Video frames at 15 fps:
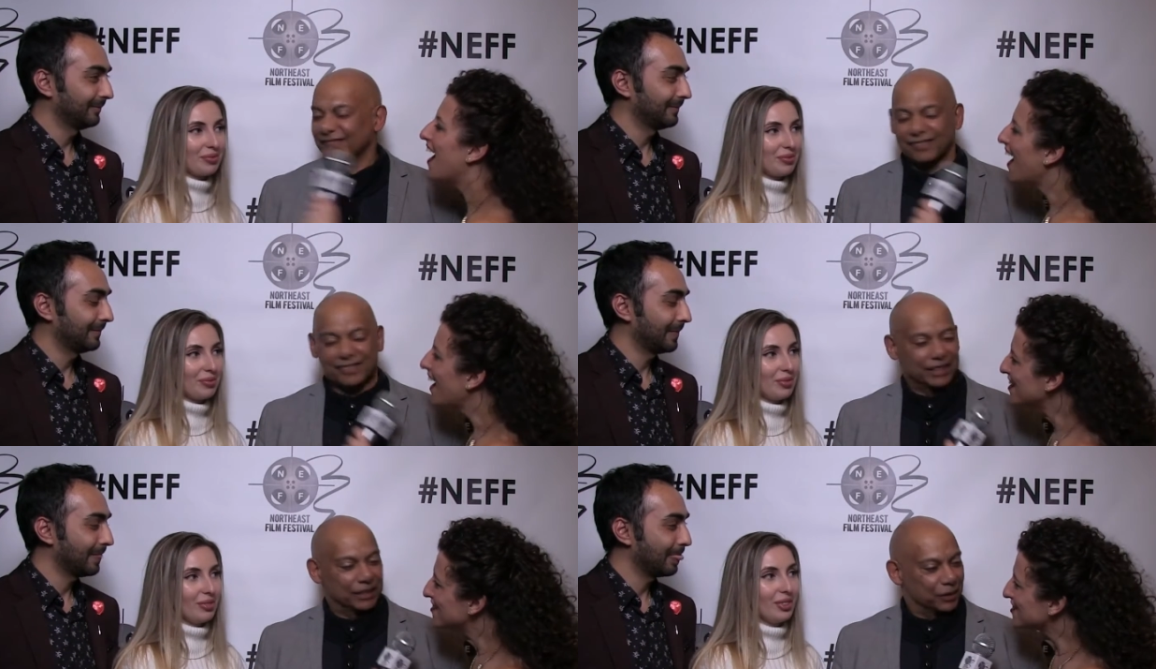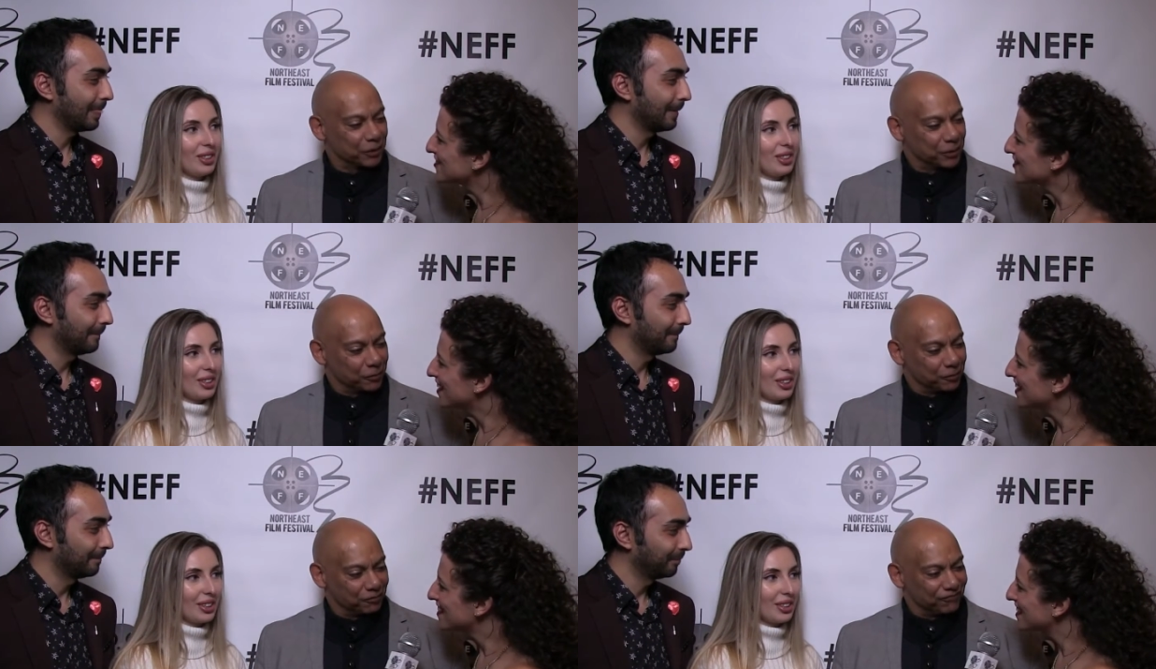Speaker 1: Hi,
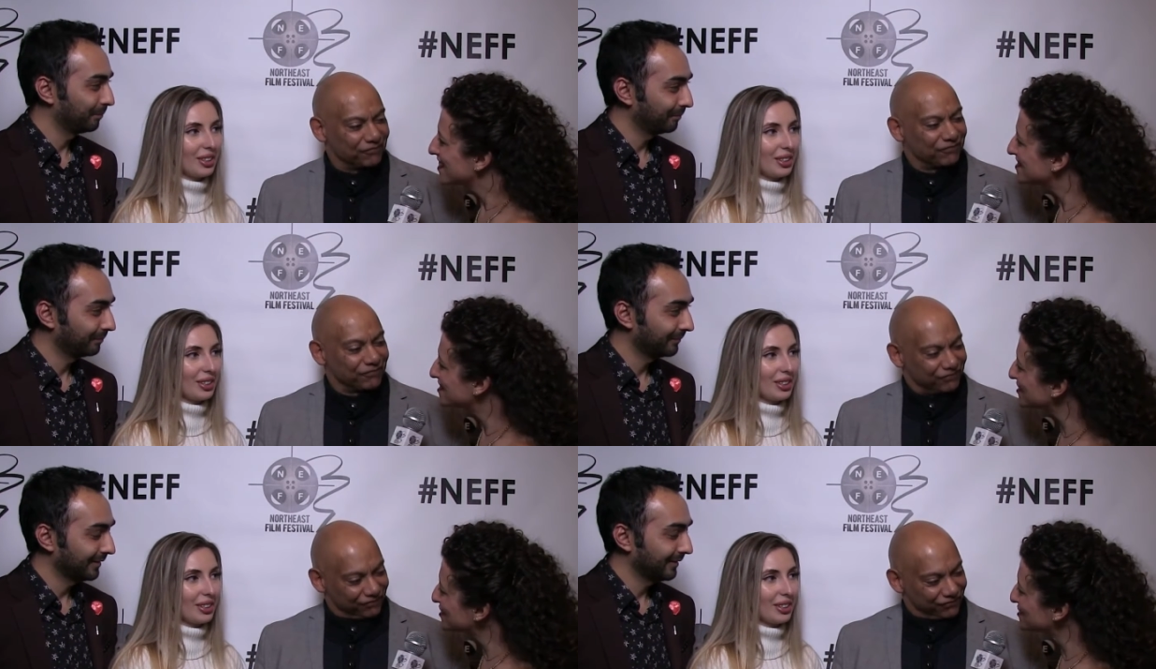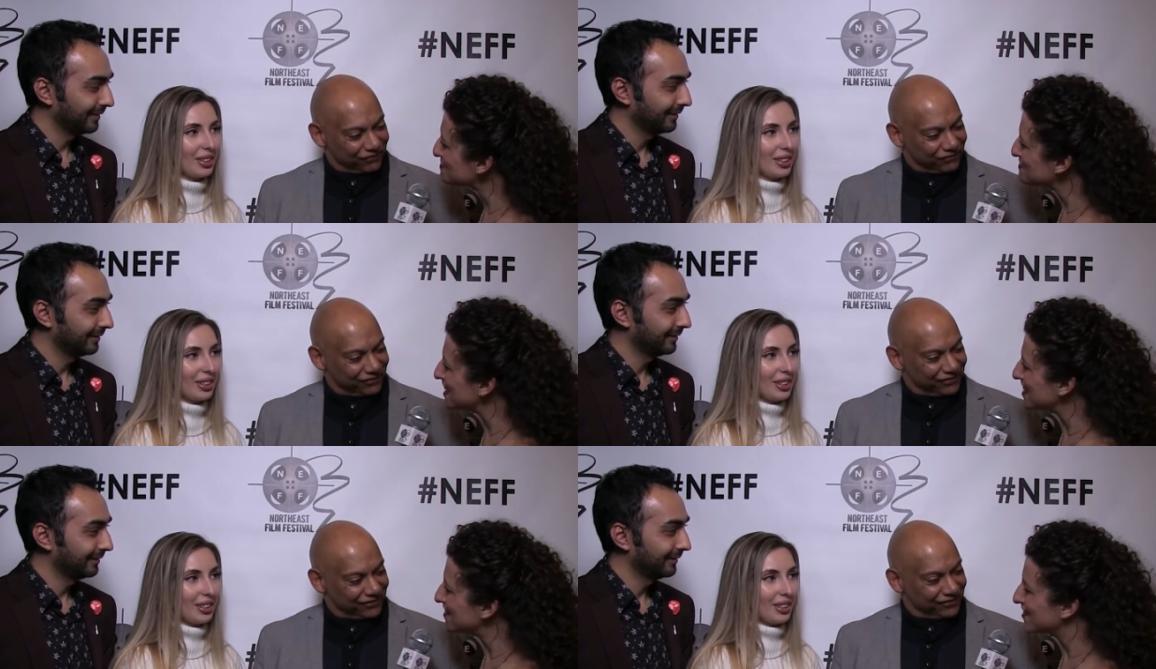everyone. Thank you so much for
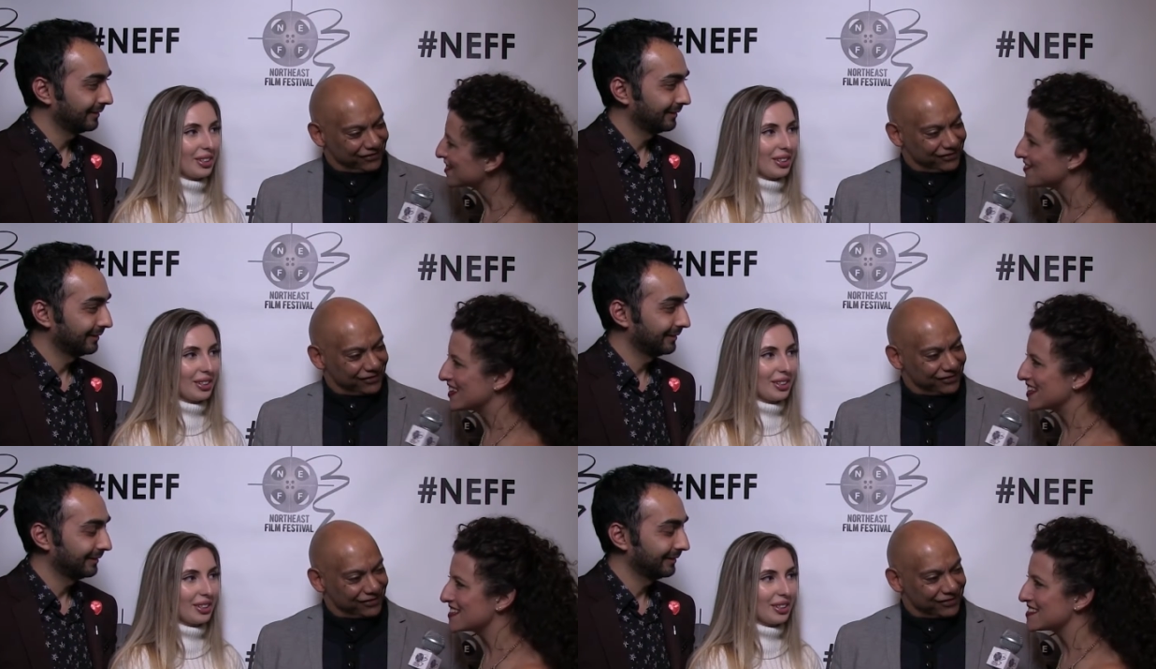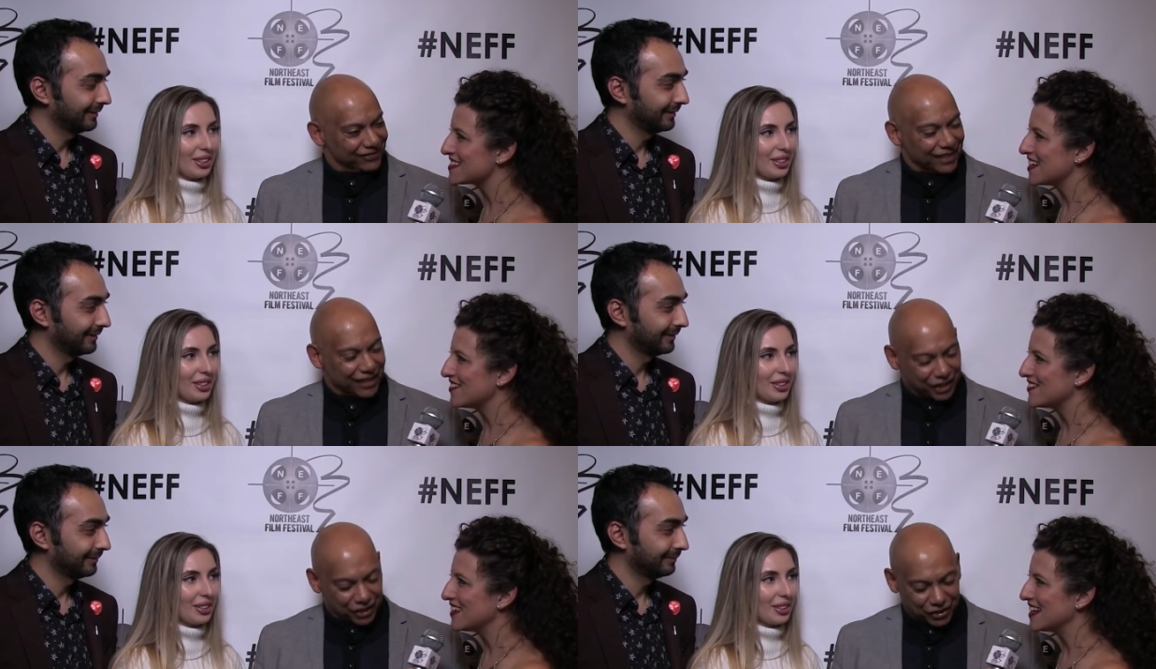being with me this
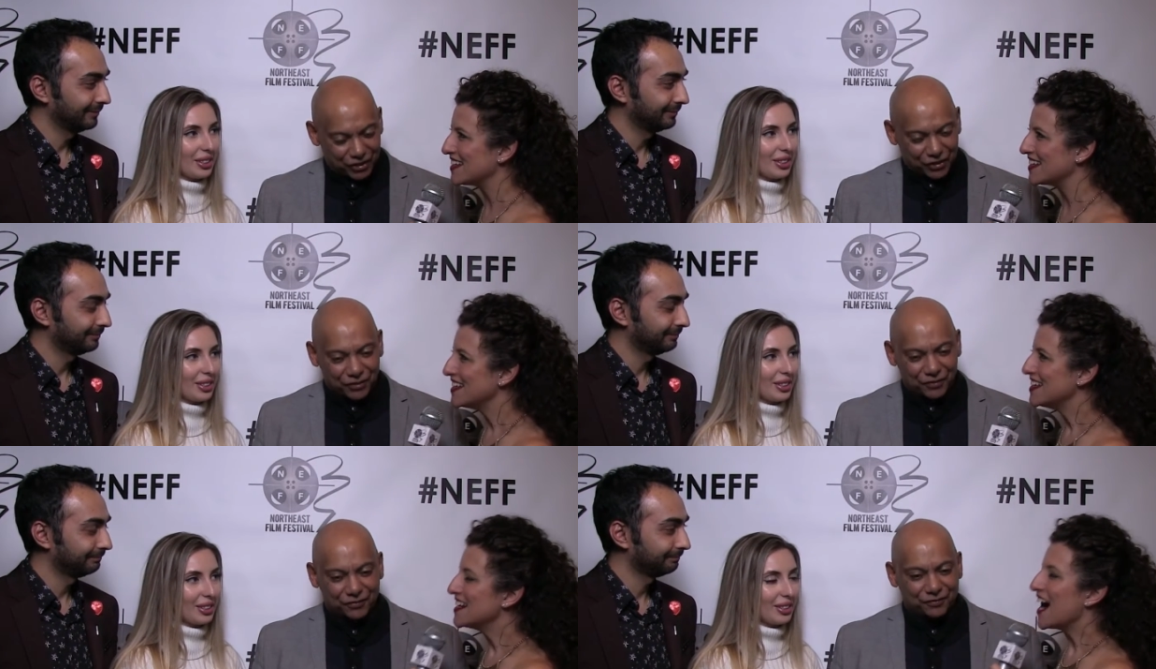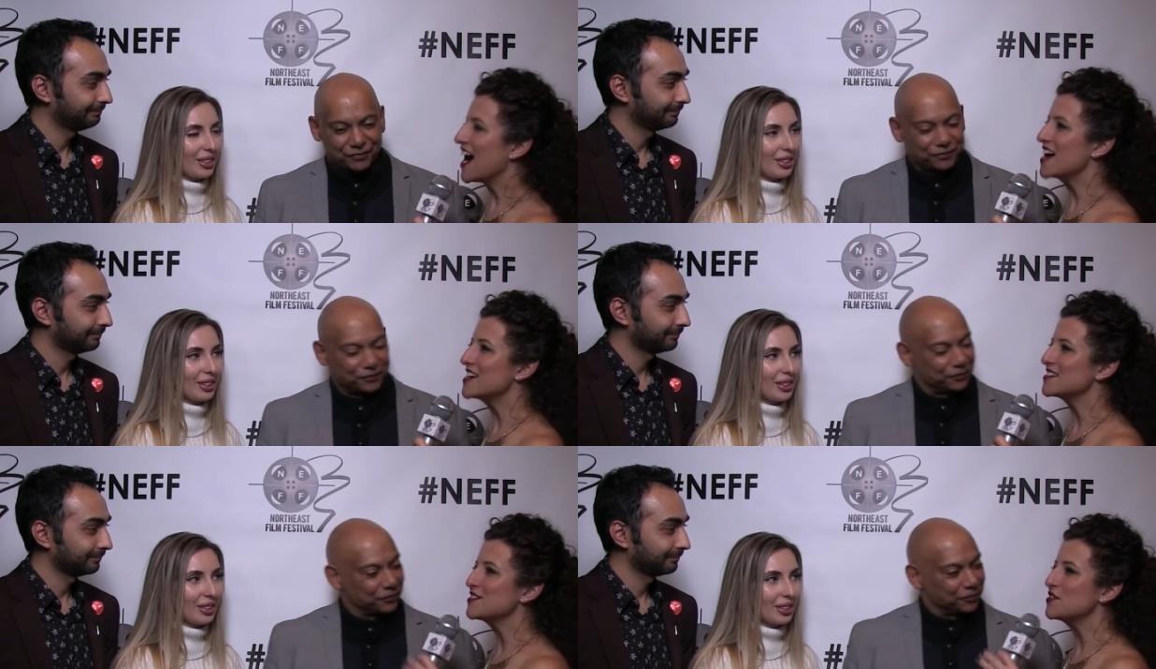evening.
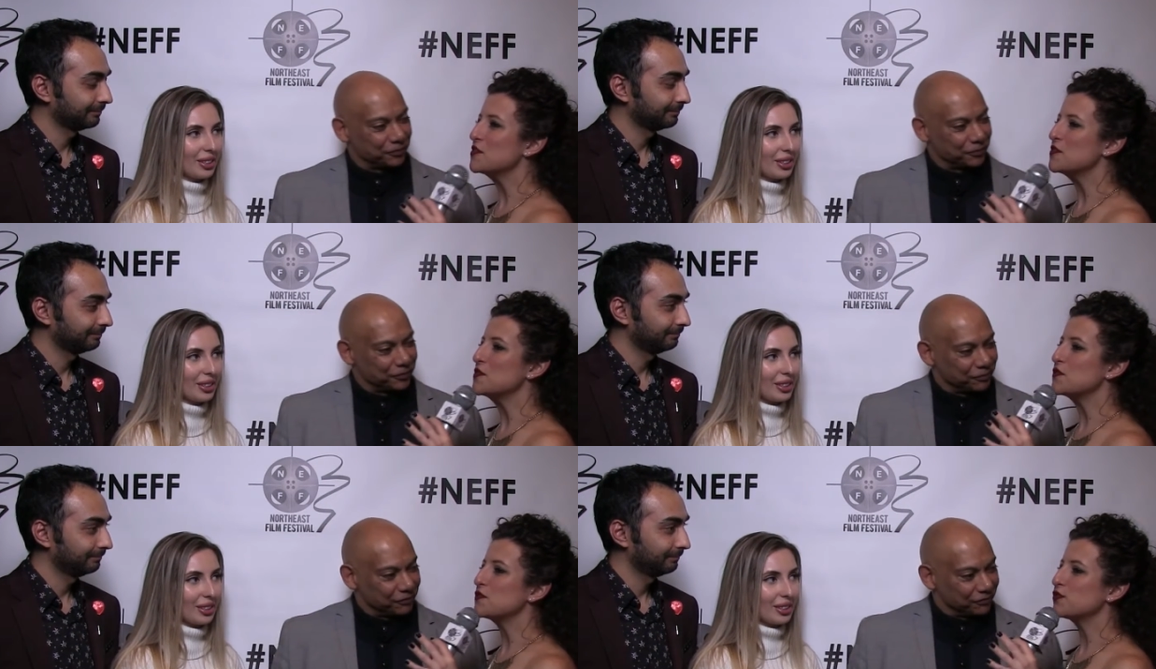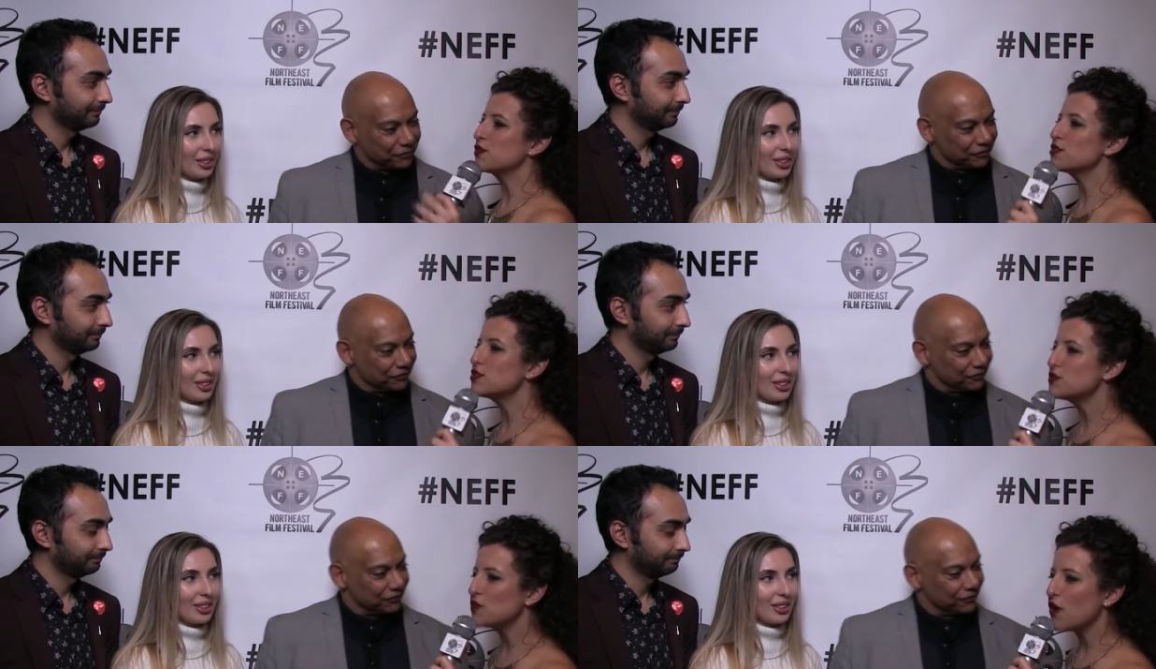Uh, so,
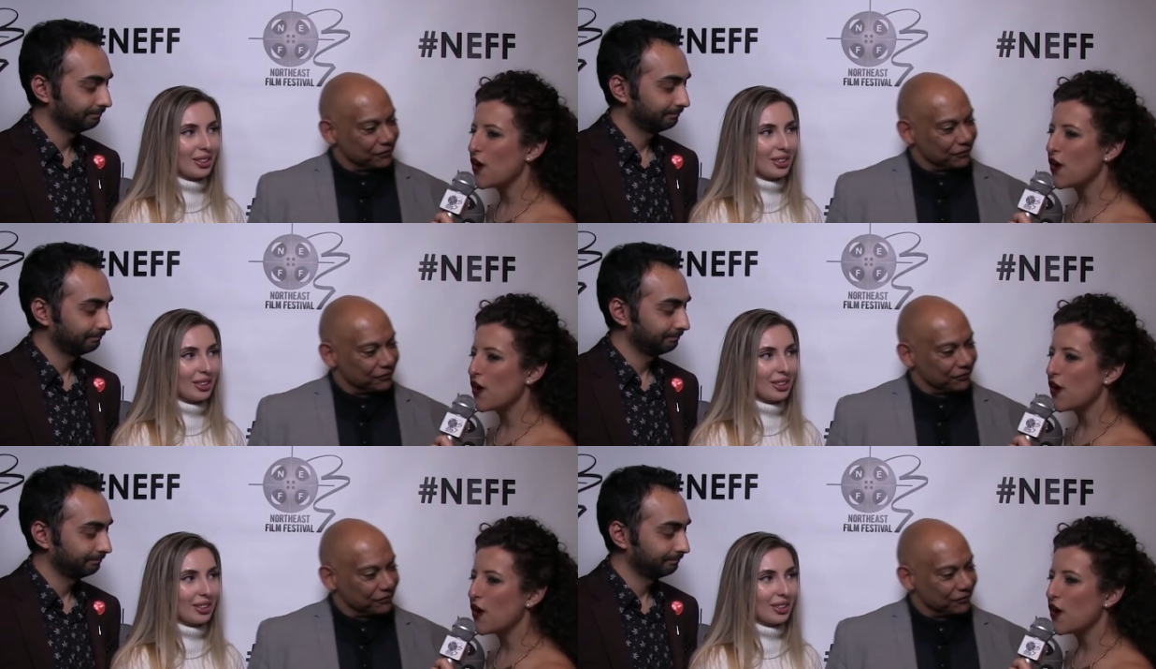first of